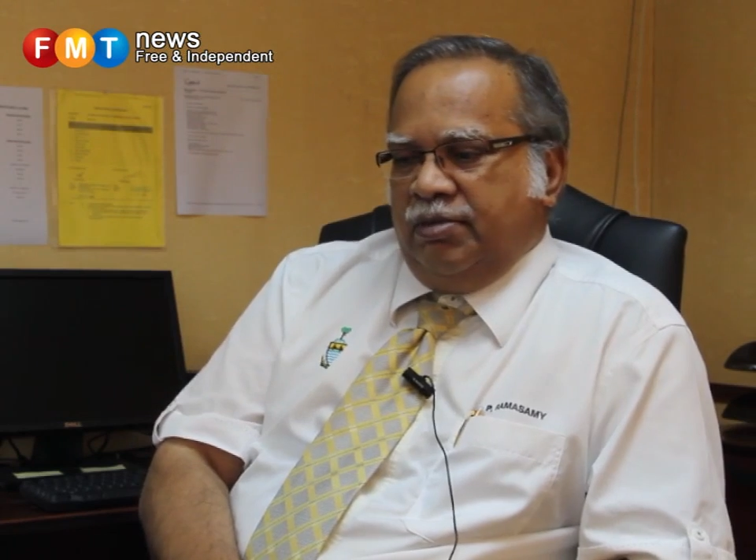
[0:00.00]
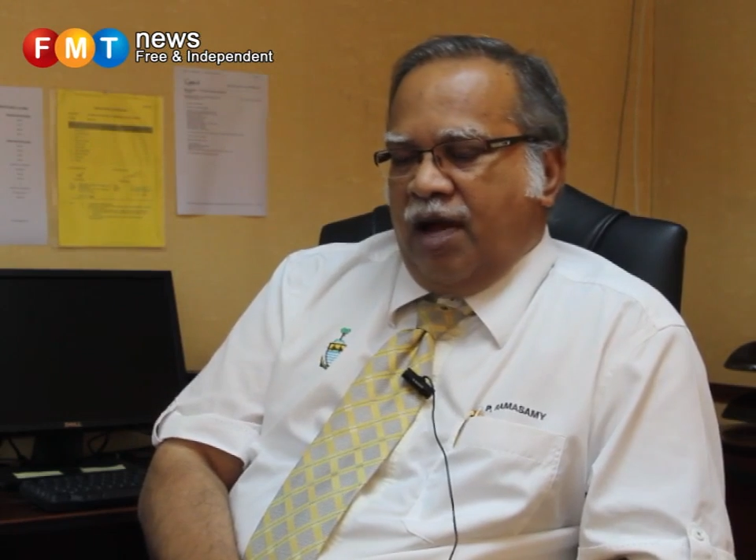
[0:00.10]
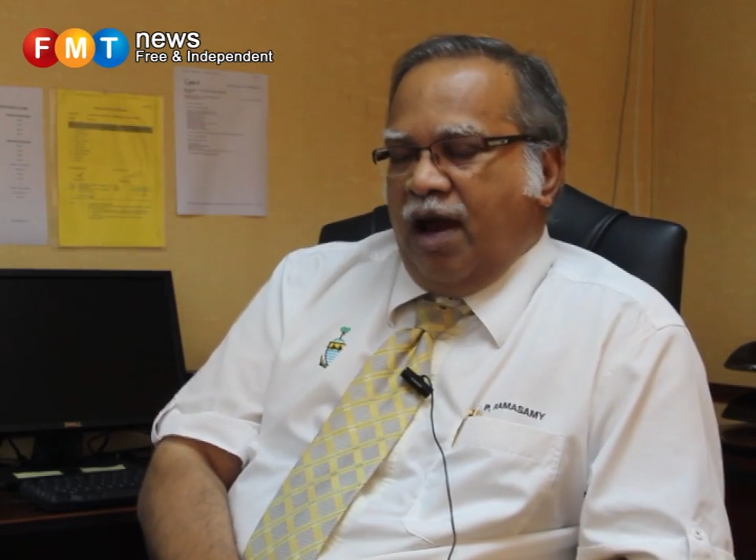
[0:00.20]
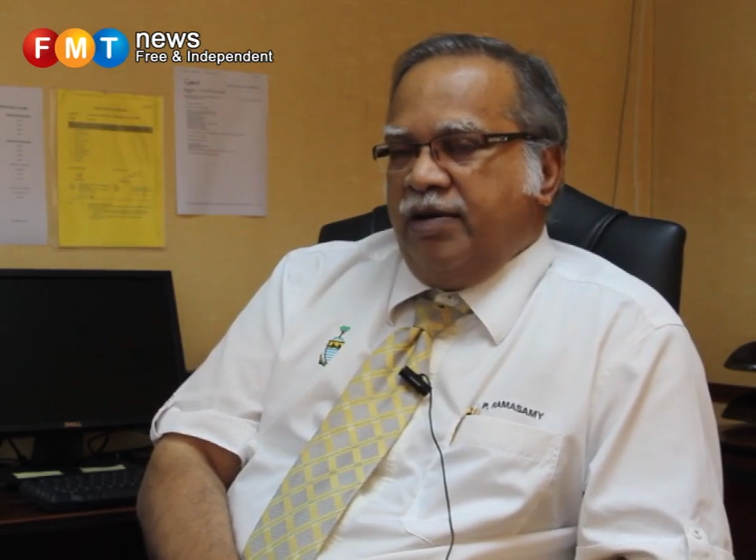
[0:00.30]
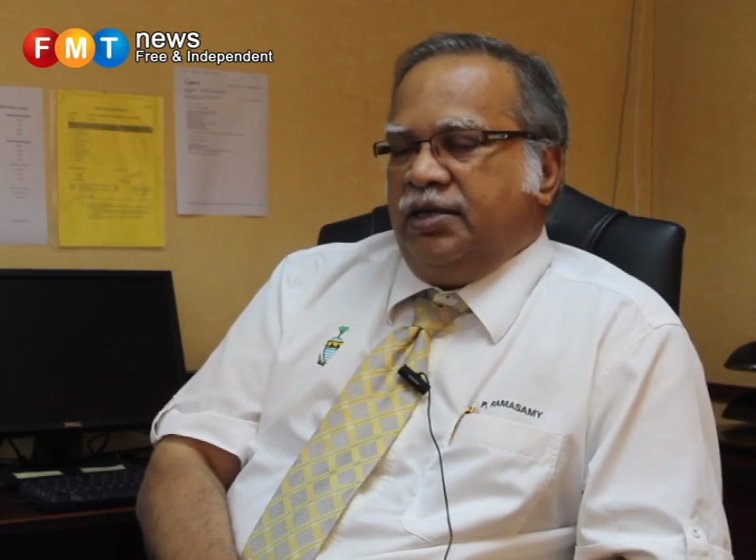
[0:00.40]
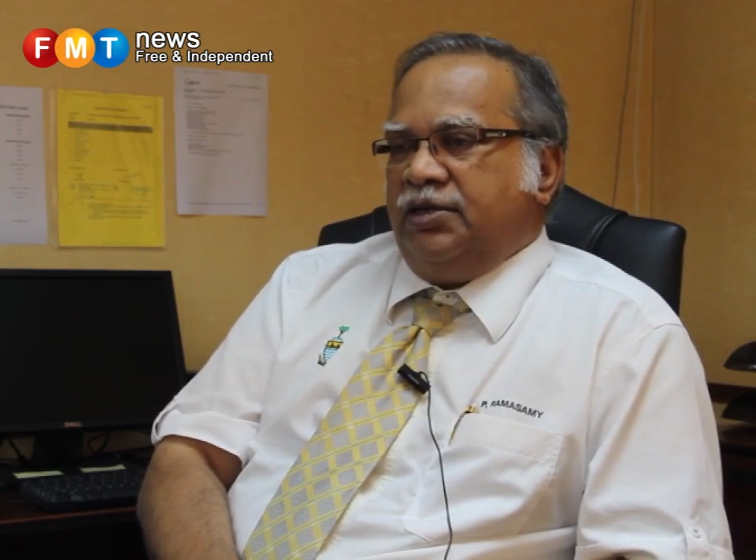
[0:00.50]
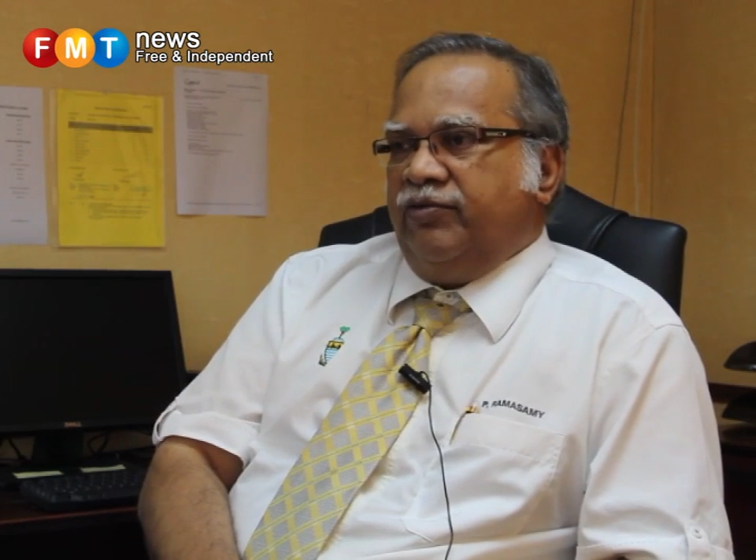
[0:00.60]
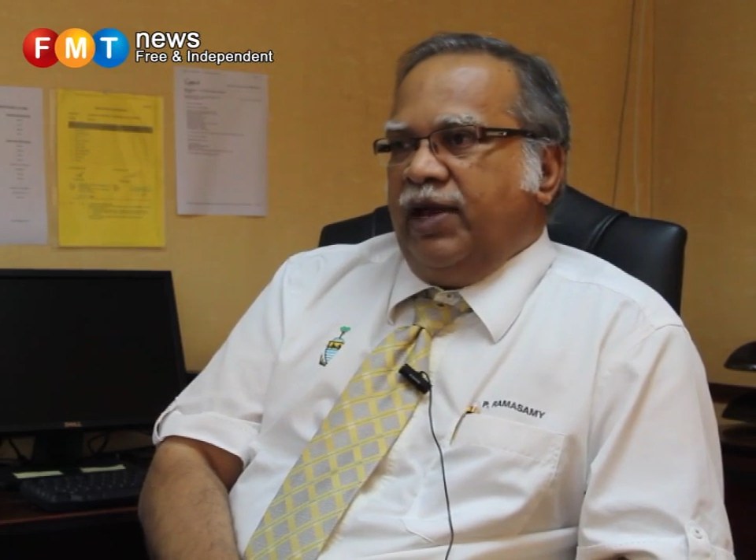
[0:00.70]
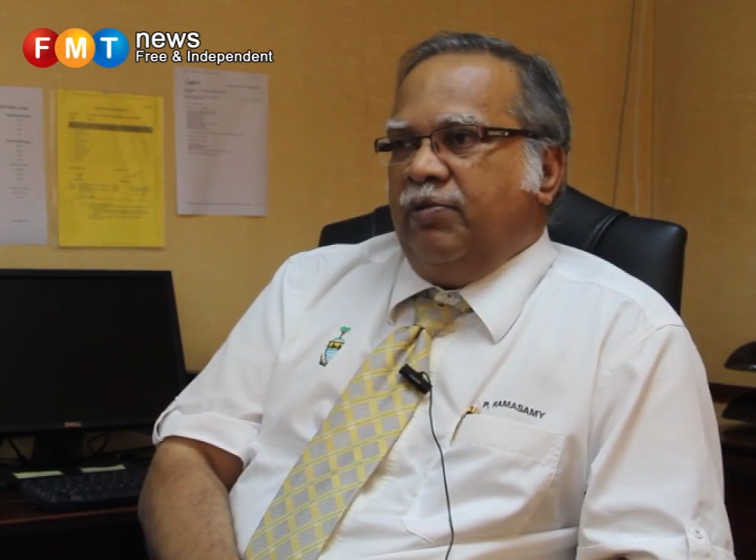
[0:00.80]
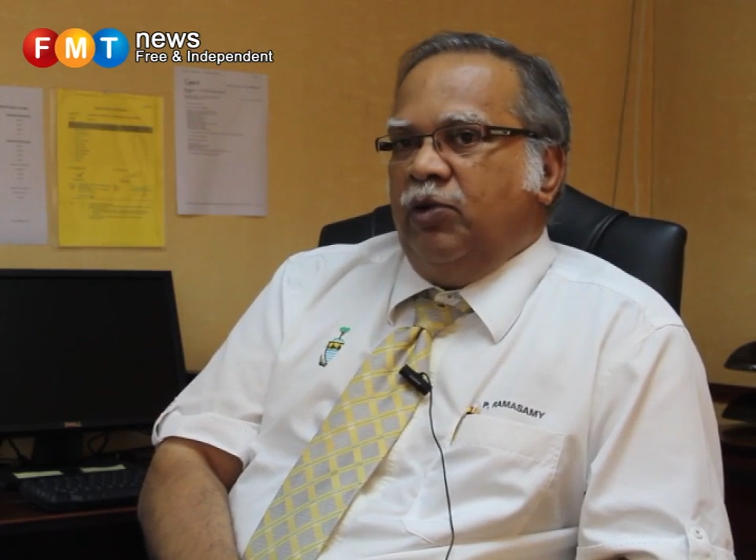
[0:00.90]
Hundreds
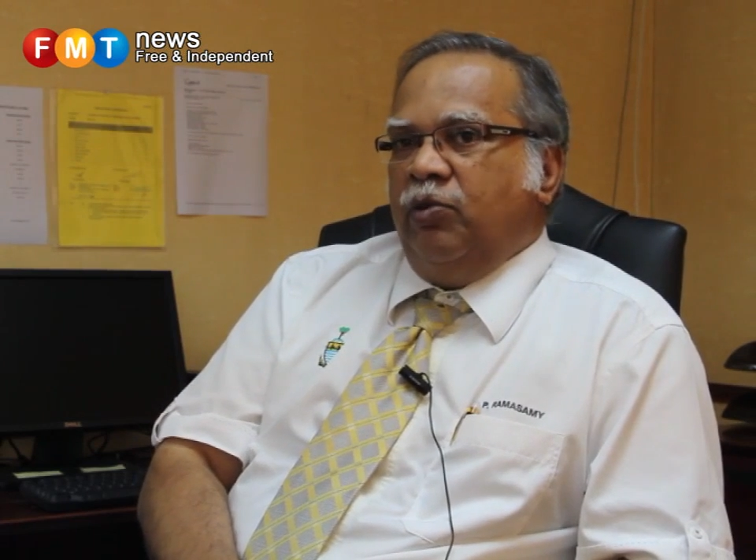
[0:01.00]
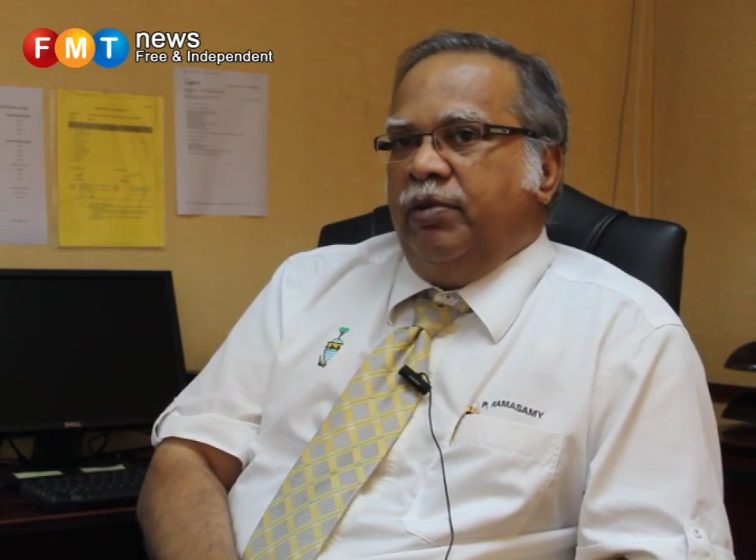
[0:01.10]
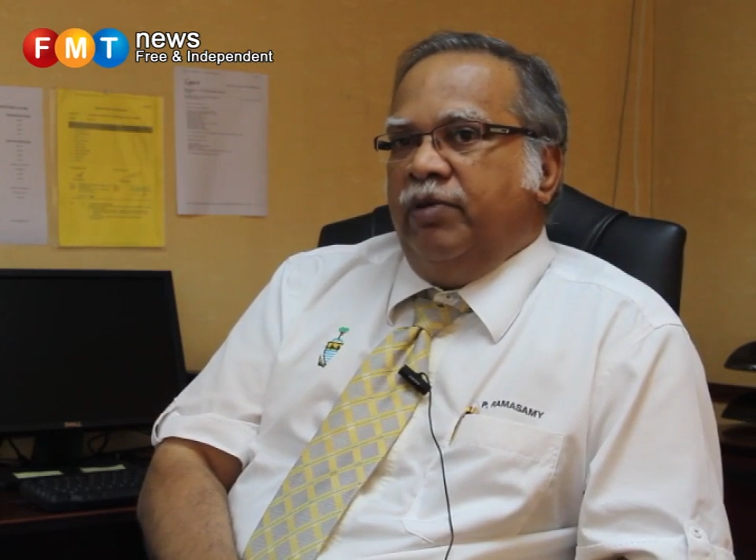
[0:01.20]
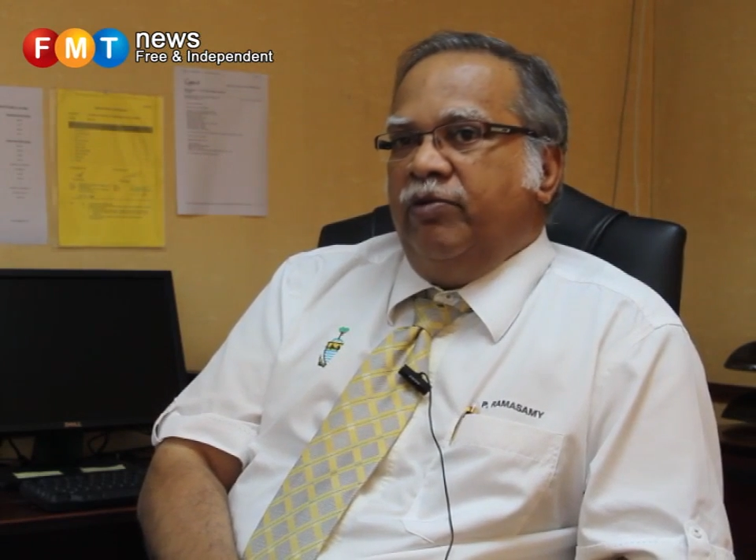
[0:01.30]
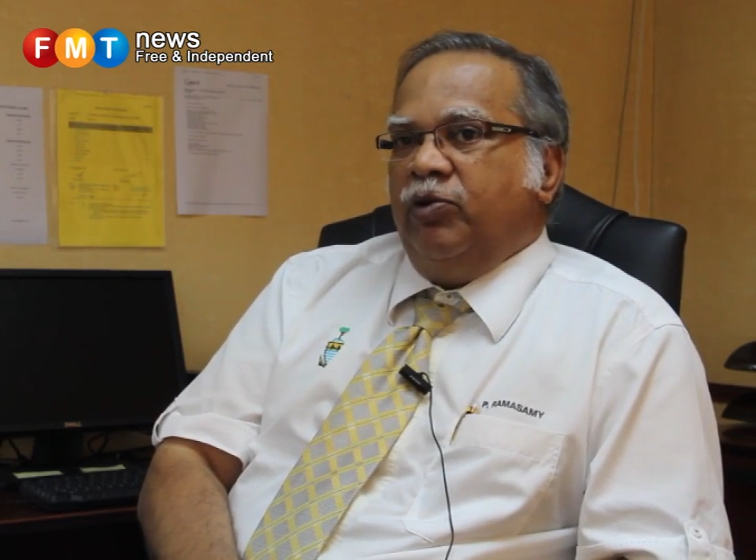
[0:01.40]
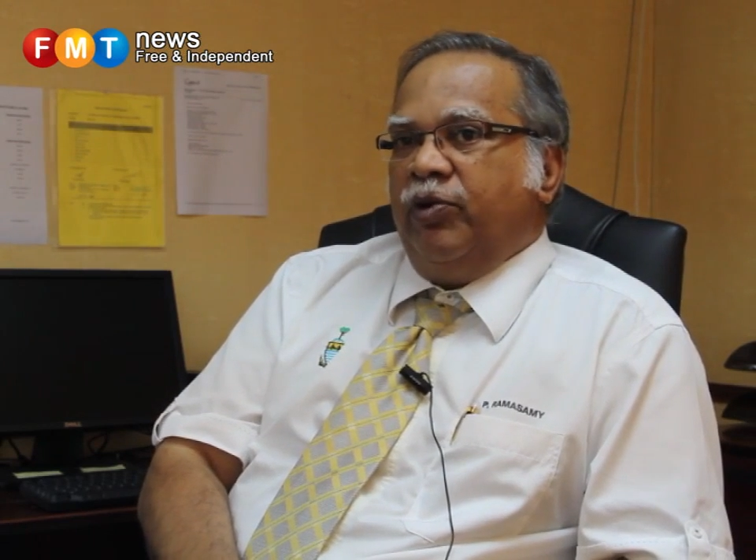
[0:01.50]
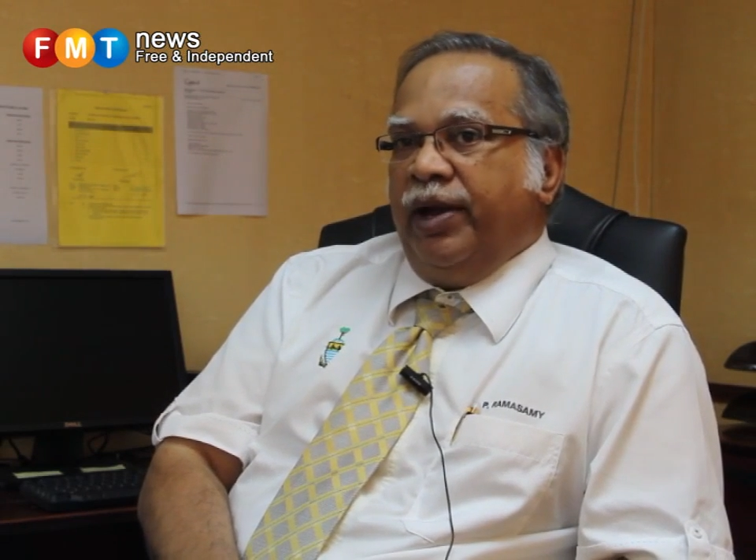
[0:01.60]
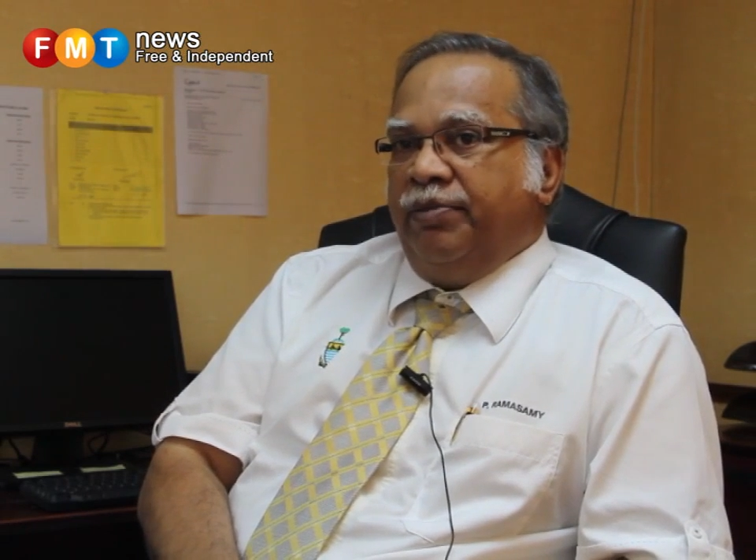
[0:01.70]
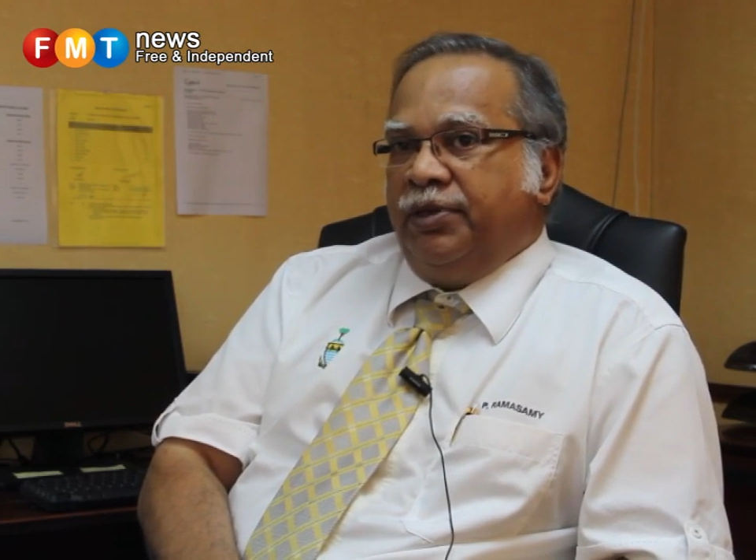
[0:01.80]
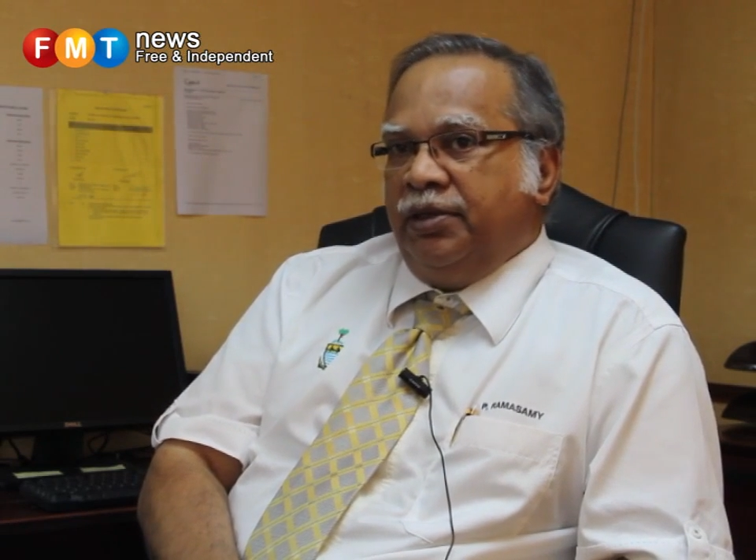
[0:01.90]
of Tamil women were
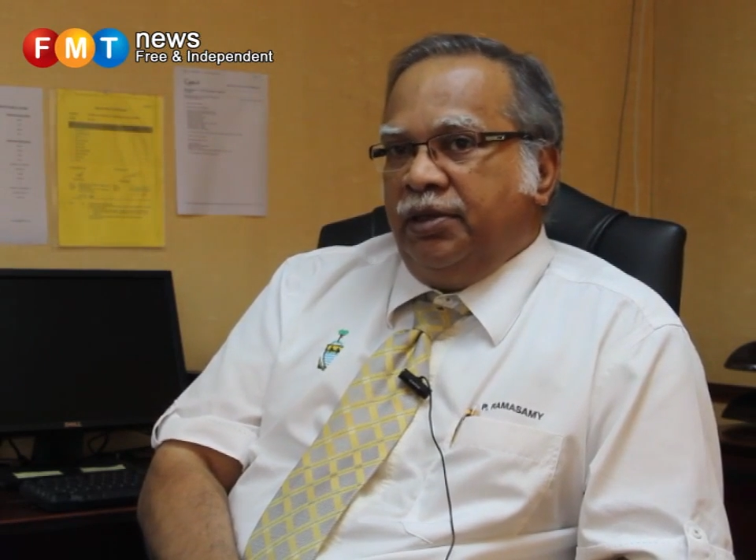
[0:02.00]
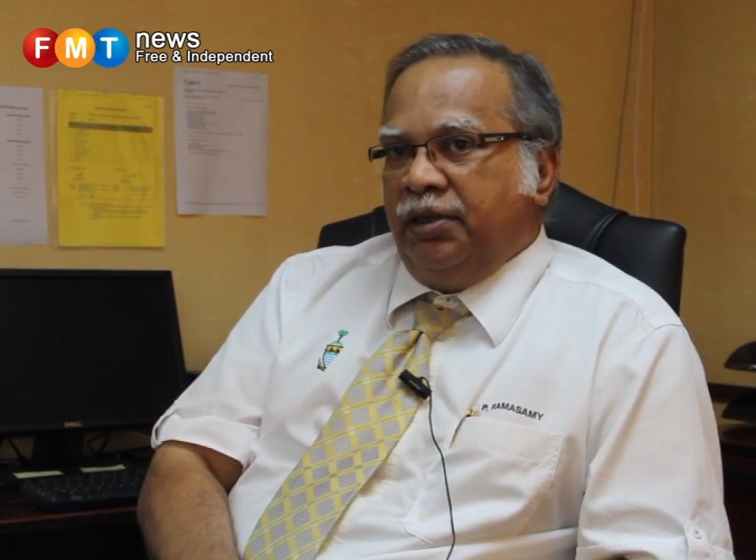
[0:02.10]
raped